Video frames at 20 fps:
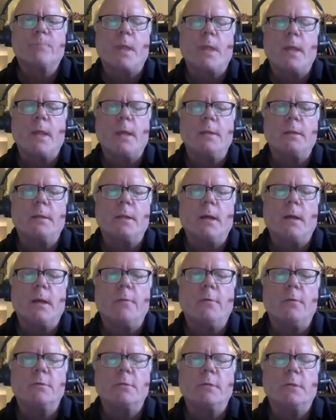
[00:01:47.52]
And
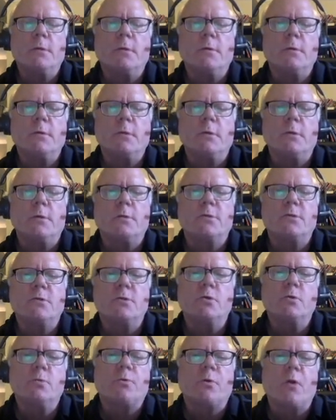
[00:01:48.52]
there are
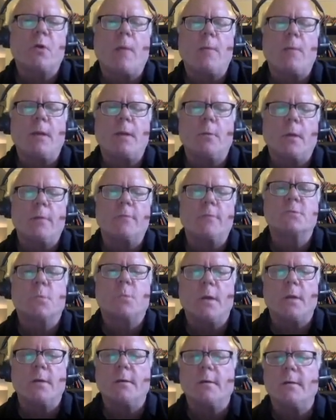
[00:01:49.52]
two prominent, well, there's
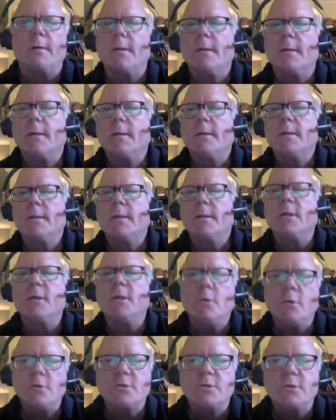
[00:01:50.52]
one
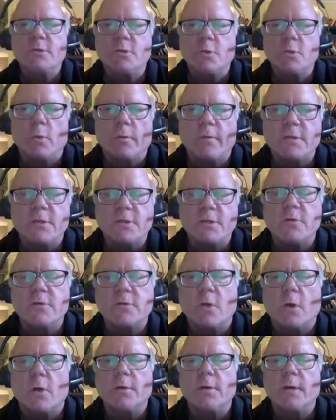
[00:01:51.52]
huge tool that's used
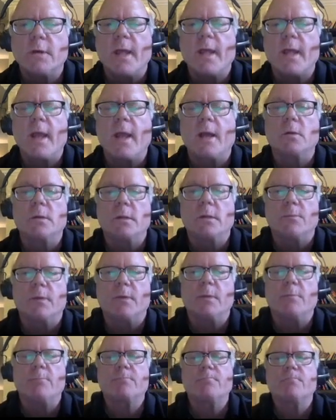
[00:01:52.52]
called
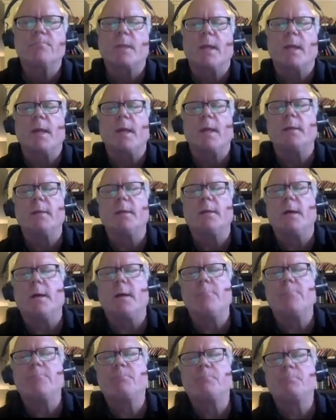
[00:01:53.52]
equilibrium. And
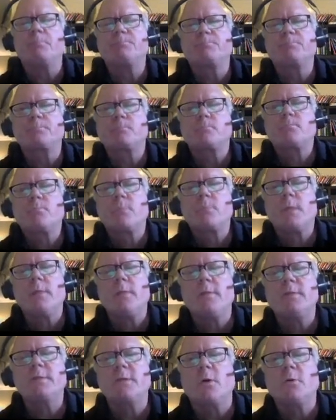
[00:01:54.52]

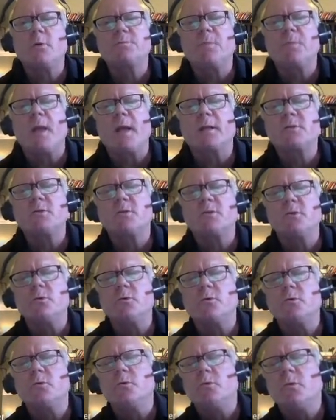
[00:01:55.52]
this goes back
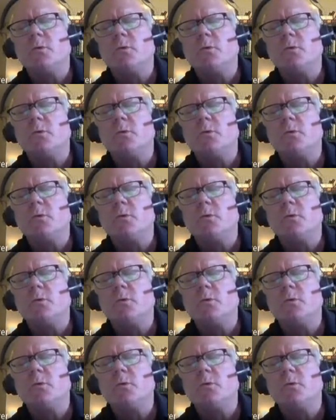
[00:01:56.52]
to